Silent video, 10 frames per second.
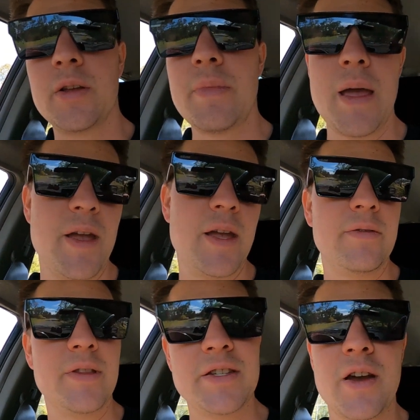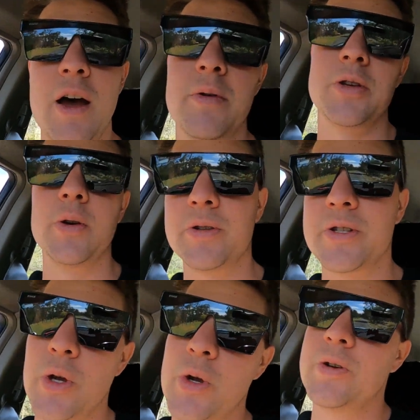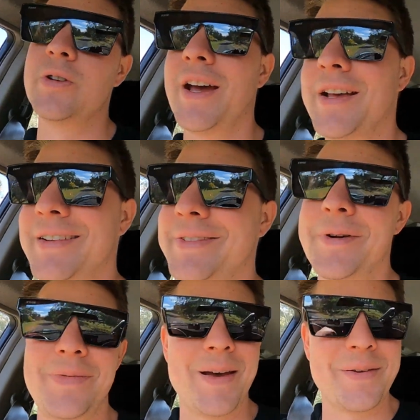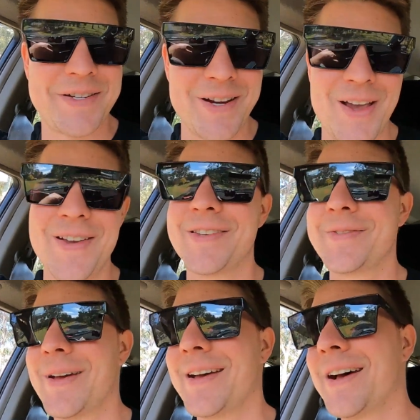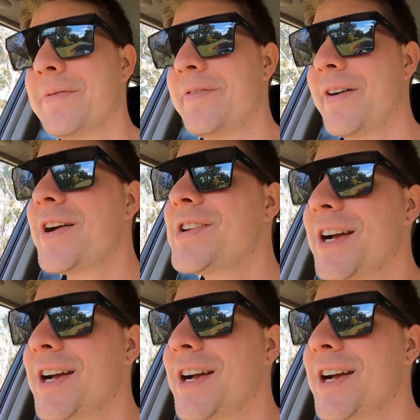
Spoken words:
maybe this guy will do it soon and we'll be able to show you, but I'll be very